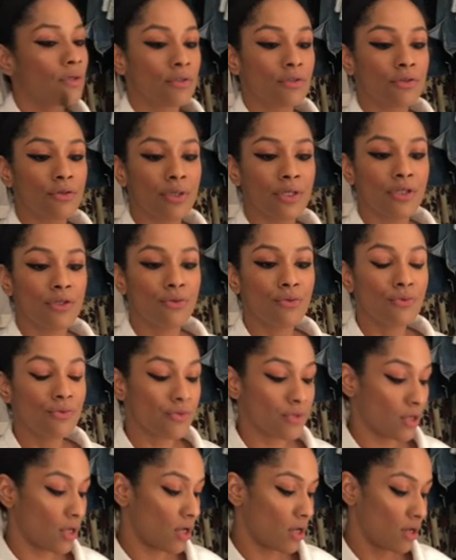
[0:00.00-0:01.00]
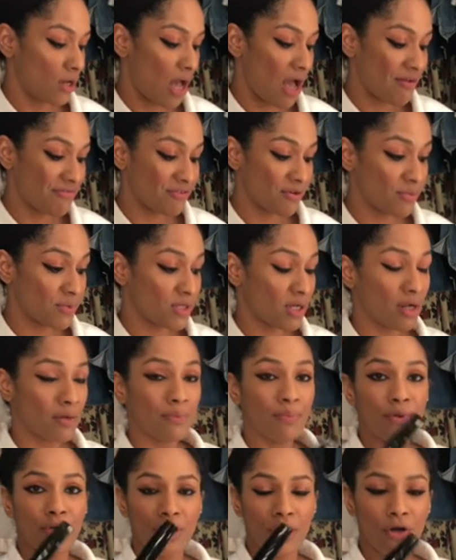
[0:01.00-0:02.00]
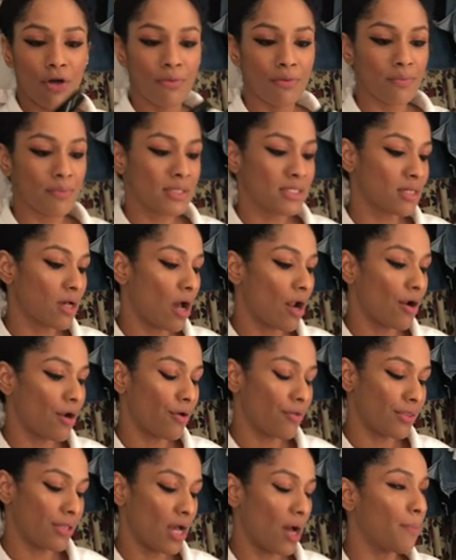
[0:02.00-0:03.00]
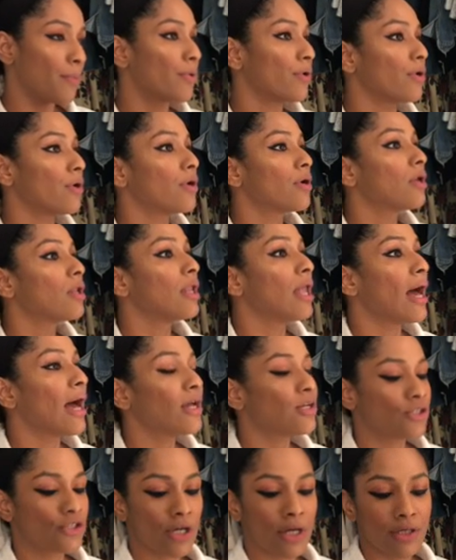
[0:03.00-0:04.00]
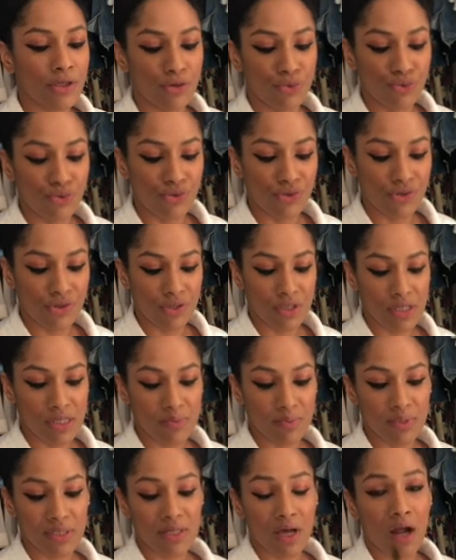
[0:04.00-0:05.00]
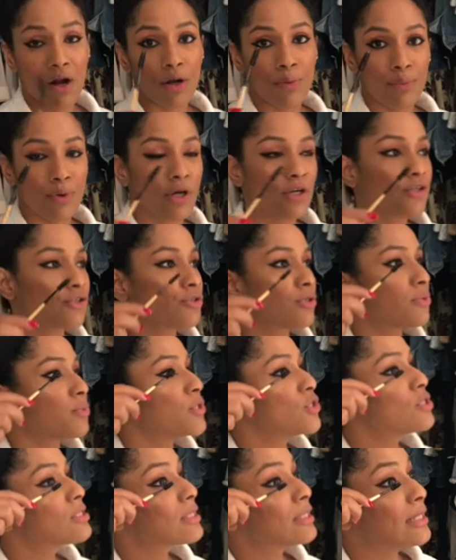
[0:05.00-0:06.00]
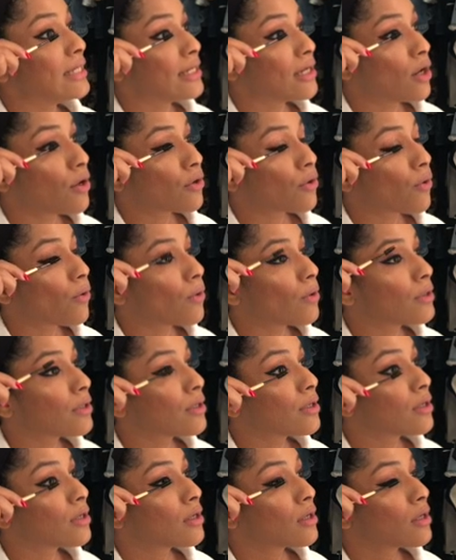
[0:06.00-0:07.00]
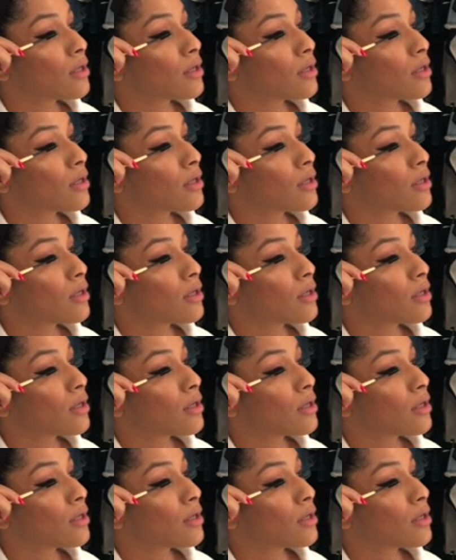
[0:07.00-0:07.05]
So I use, after I'm done putting on mascara on the upper lash, I use this mascara brush so that we just clean out all the